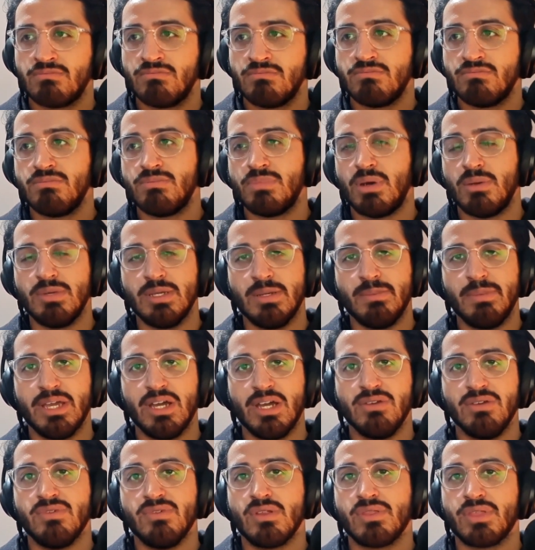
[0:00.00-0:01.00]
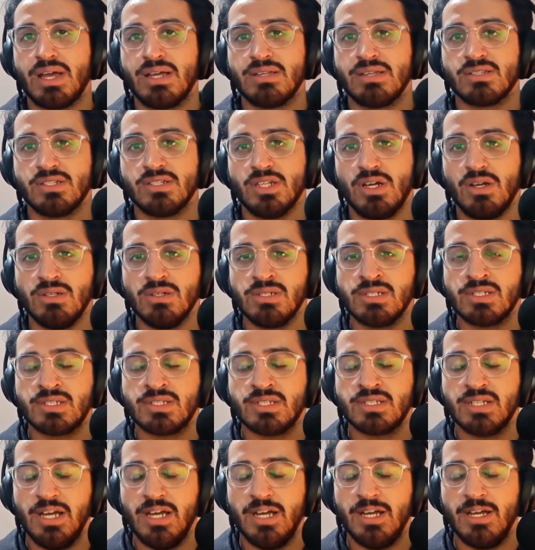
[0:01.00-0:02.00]
probably a bit over
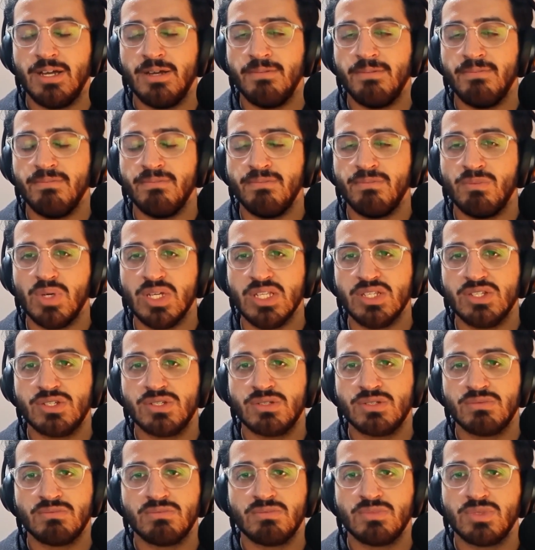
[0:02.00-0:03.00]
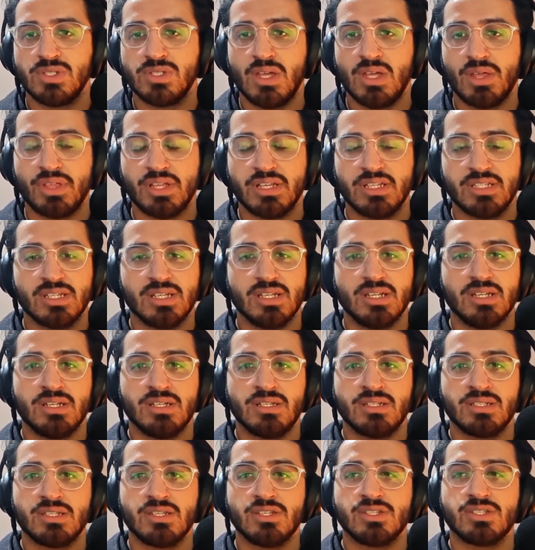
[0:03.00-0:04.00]
$1,000, which nothing to
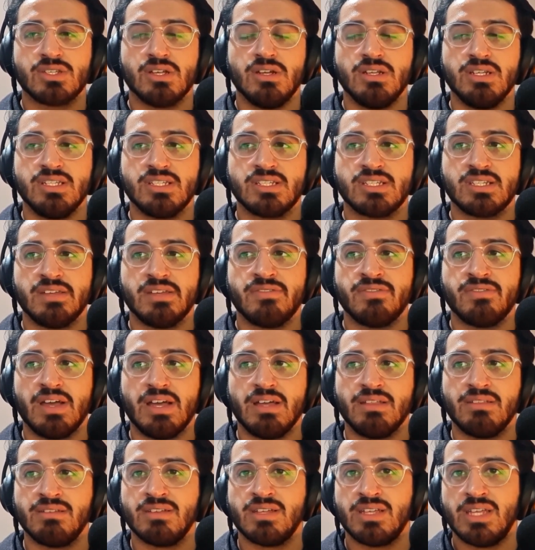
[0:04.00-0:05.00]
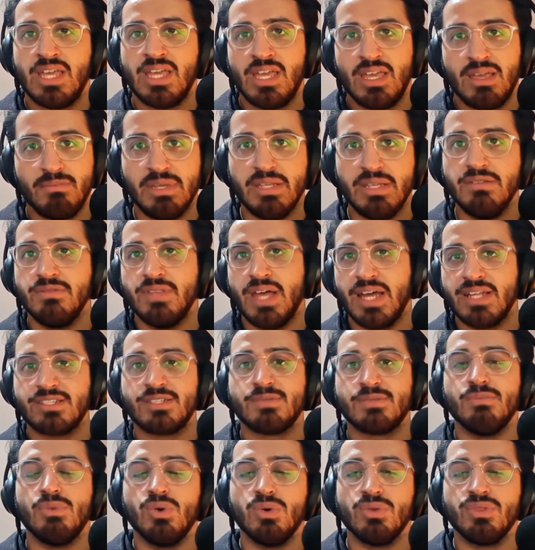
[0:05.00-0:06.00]
certainly sniff at. I mean, that's
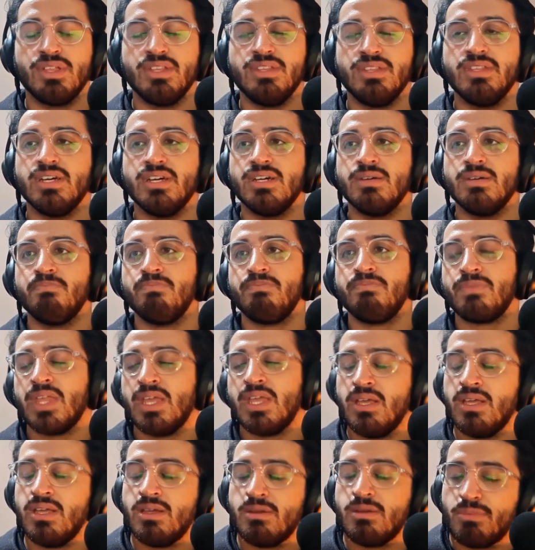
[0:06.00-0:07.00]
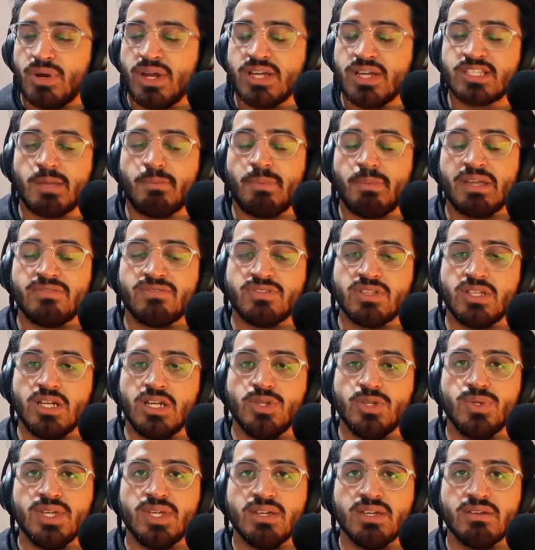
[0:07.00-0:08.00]
more than the price I paid for the
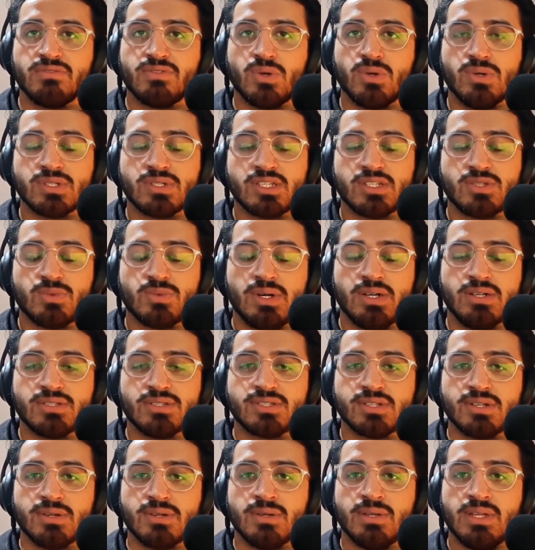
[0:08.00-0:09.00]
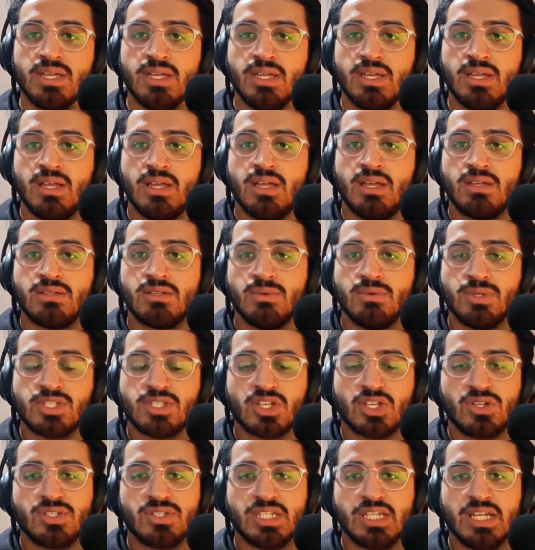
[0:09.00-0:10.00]
Lugia, of course, as well. So it was a
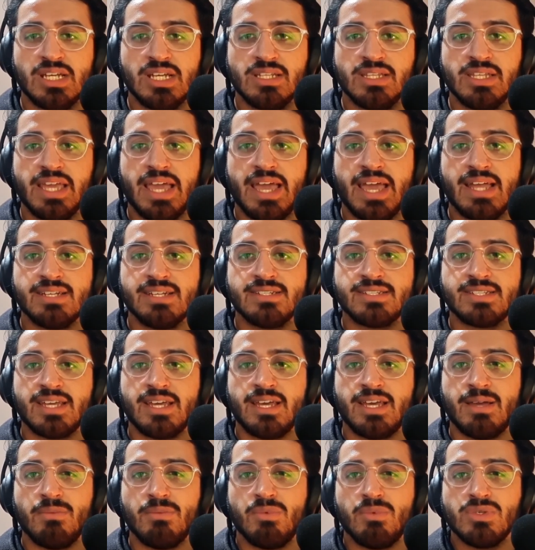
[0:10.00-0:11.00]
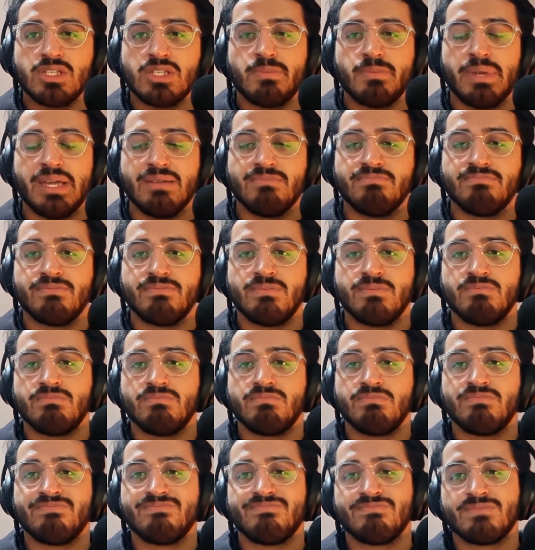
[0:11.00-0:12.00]
good deal in the end. Was a bit
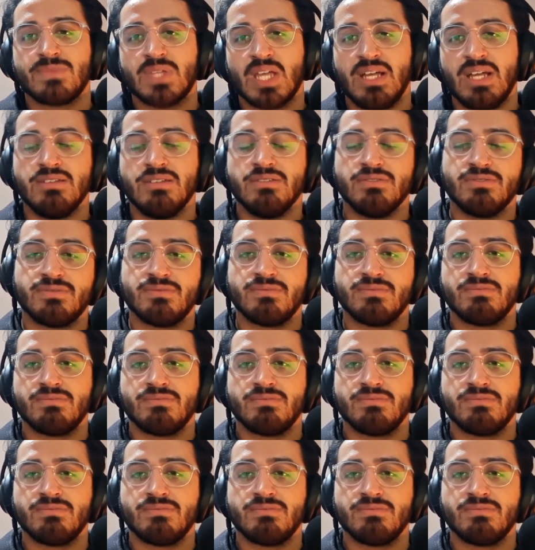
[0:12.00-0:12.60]
kind of